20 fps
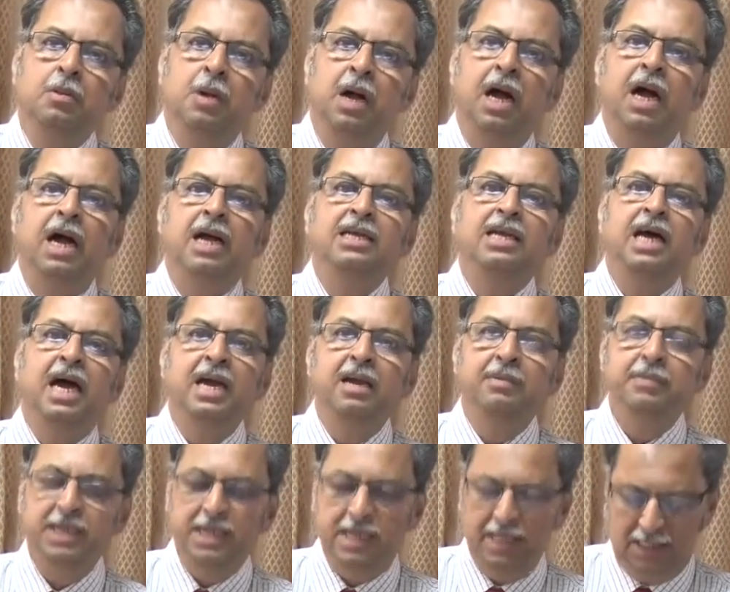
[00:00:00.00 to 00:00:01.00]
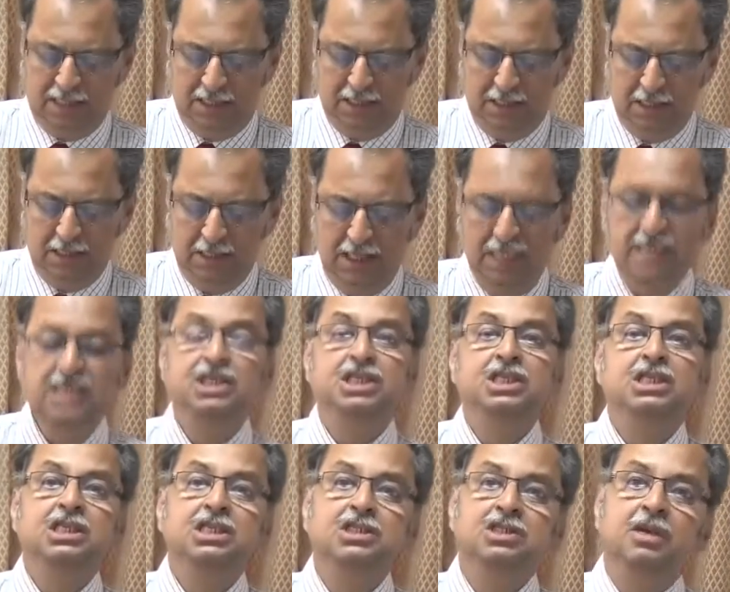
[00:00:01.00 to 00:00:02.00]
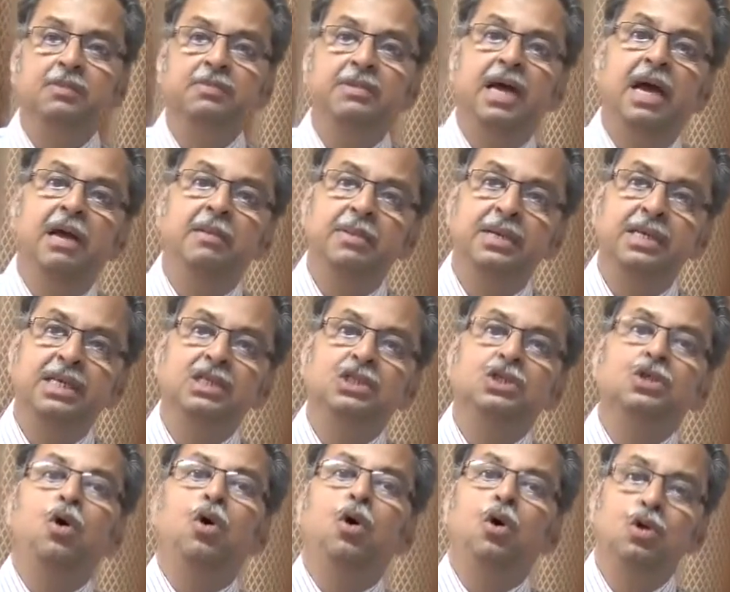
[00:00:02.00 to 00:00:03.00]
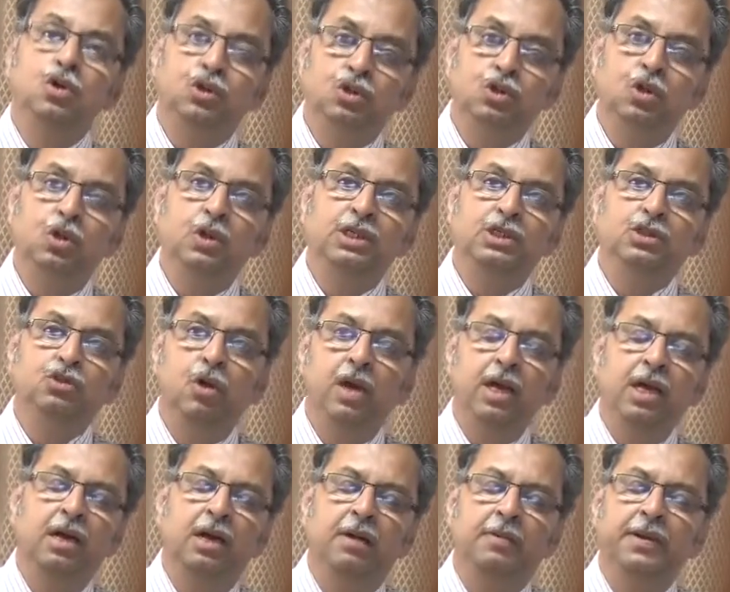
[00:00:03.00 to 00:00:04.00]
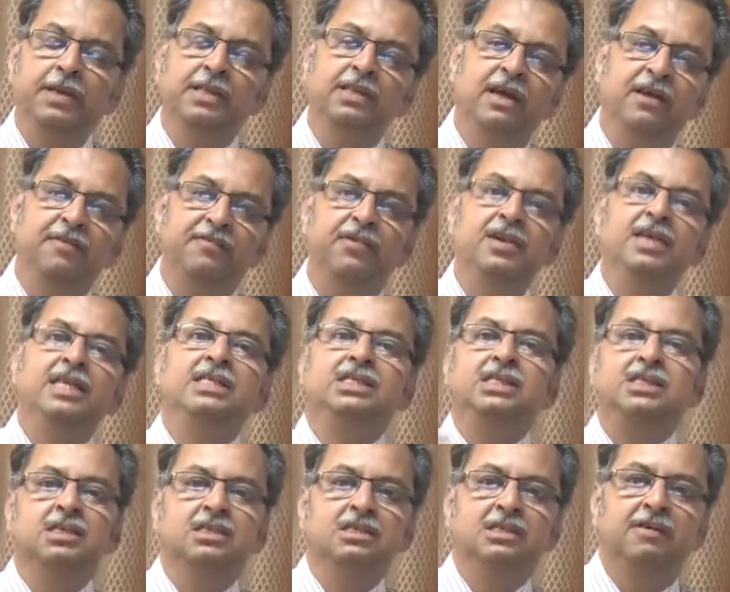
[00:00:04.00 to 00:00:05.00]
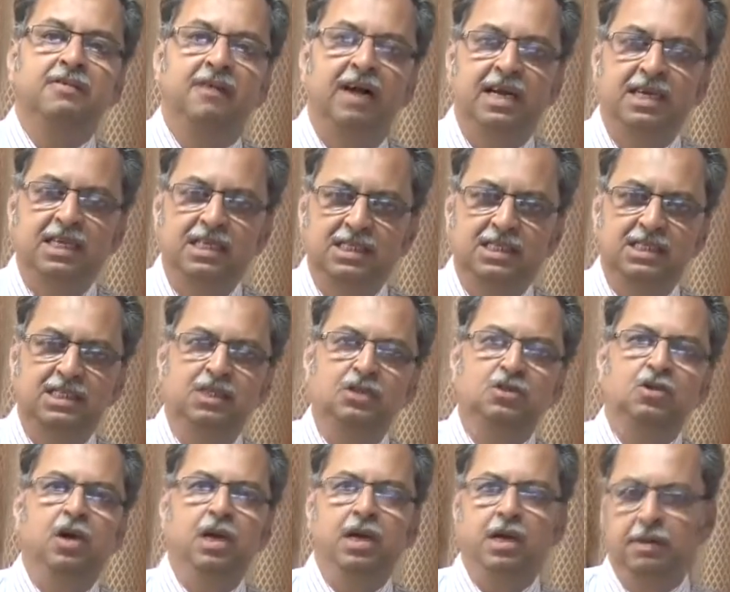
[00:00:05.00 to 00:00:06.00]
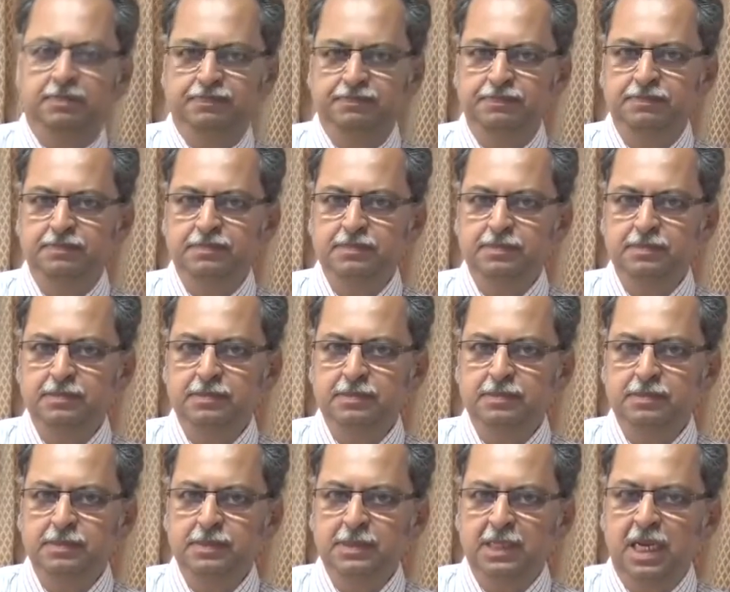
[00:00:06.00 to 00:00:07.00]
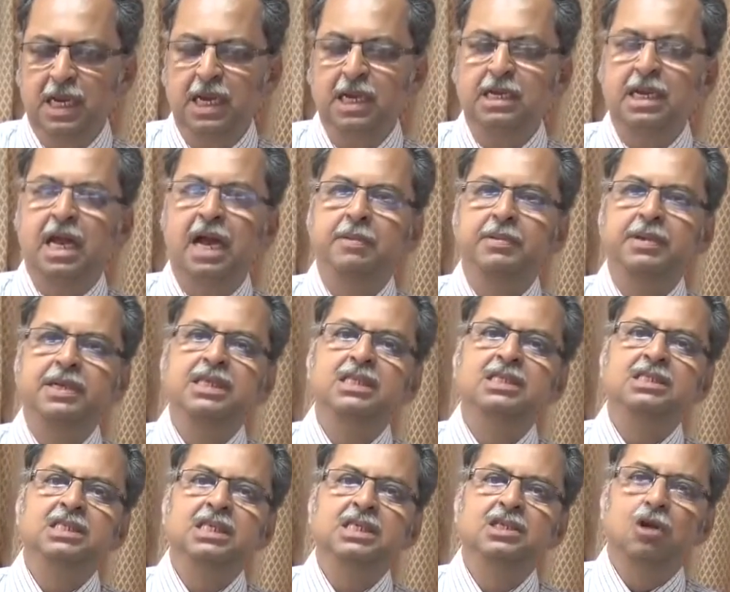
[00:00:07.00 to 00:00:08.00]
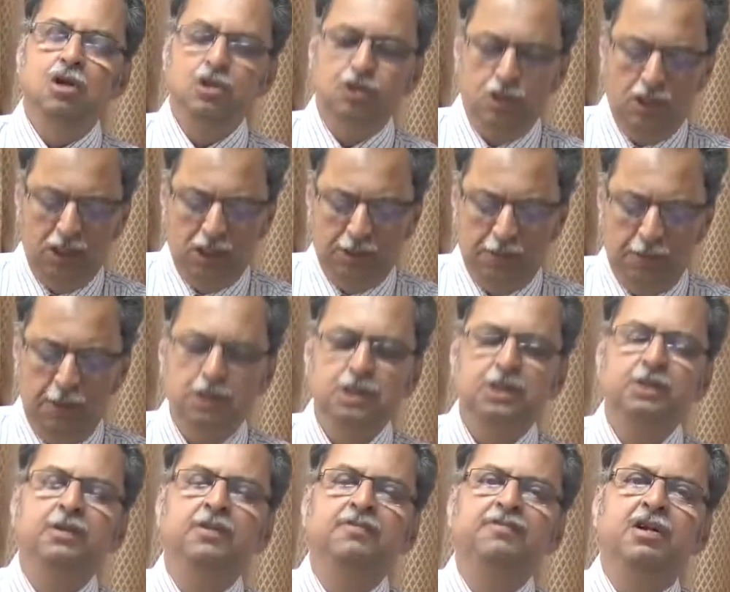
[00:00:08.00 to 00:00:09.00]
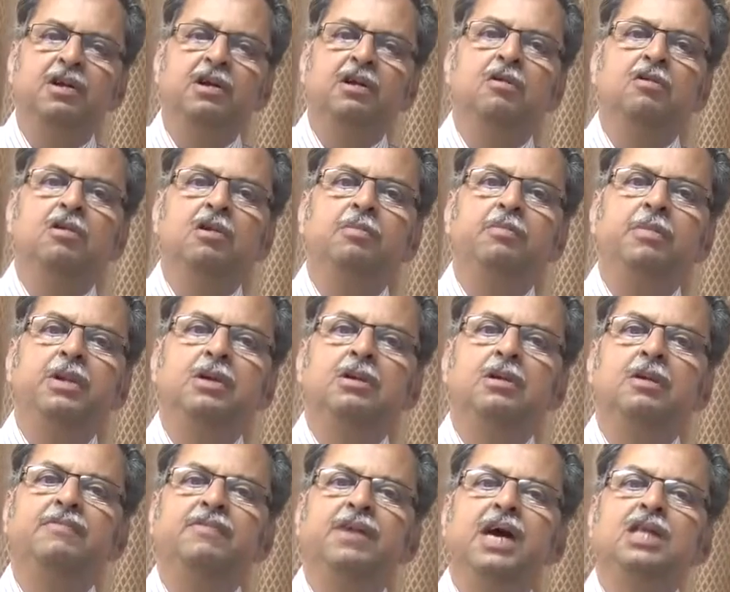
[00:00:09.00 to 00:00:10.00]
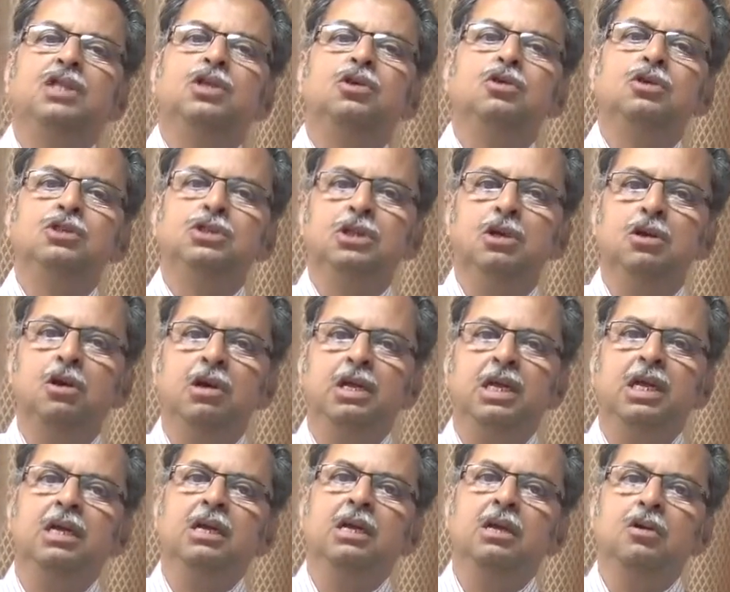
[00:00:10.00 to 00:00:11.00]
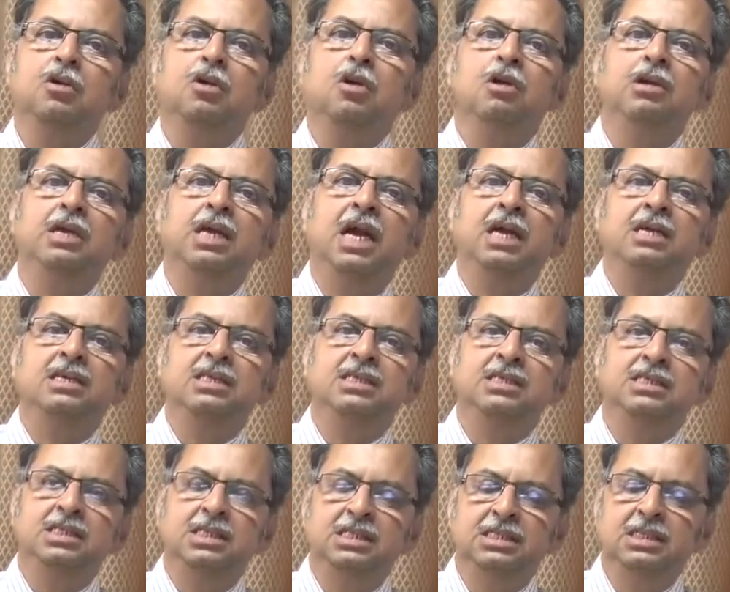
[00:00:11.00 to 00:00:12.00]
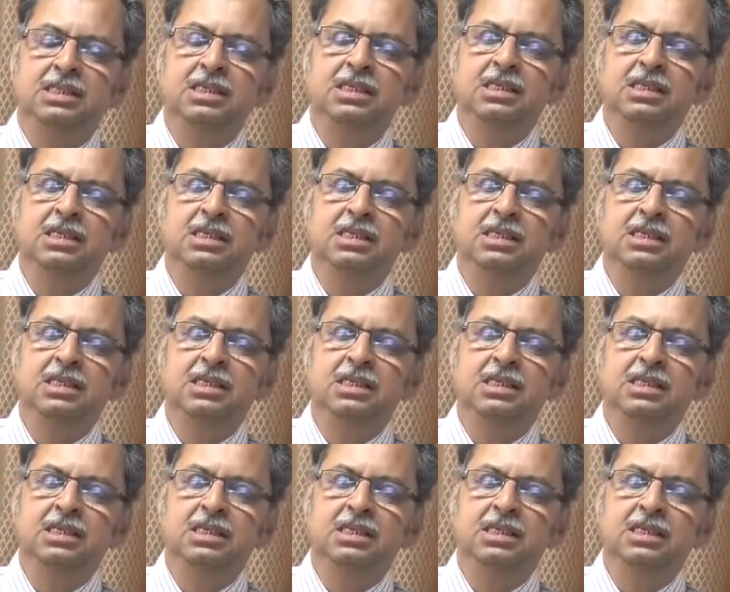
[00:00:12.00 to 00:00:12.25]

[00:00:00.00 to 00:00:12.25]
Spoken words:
diabetes. The incidence of diabetes also is going up, and therefore the incidence of heart disease is going up. Diabetes is also responsible for development of atherosclerotic coronary artery disease.